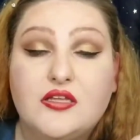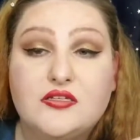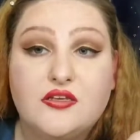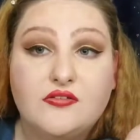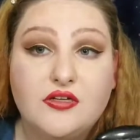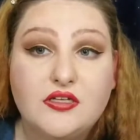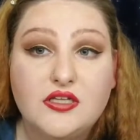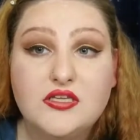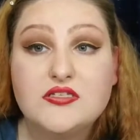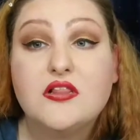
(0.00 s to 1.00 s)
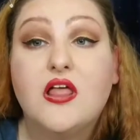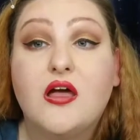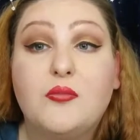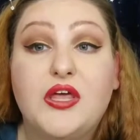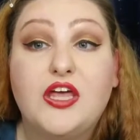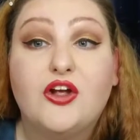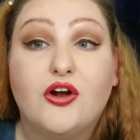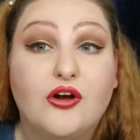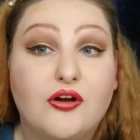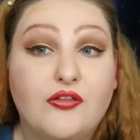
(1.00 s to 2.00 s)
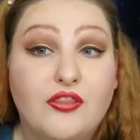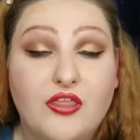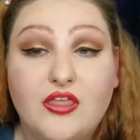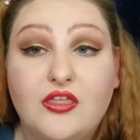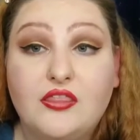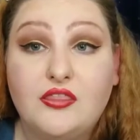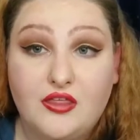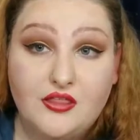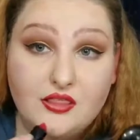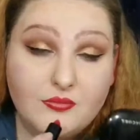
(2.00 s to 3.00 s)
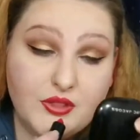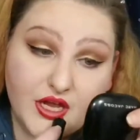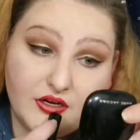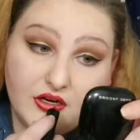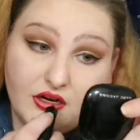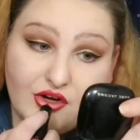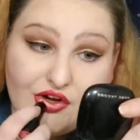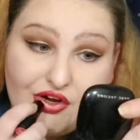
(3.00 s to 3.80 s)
that definitely is a lot pinker than the lip liner.